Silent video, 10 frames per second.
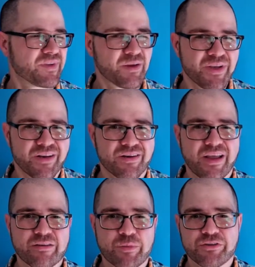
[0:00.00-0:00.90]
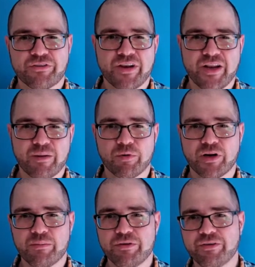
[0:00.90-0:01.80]
I mean, as much as any number
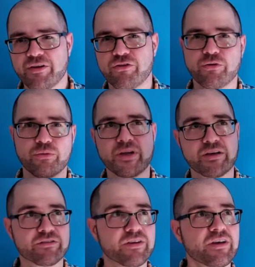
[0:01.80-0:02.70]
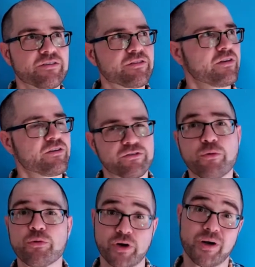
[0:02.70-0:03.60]
can be said to exist,
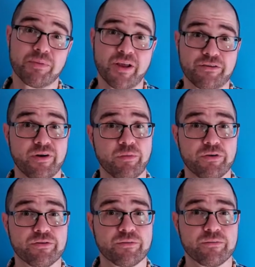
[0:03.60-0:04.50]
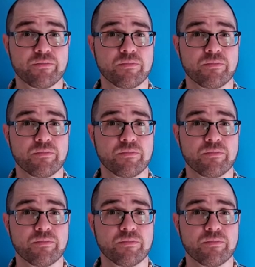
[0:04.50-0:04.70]
so do complex numbers.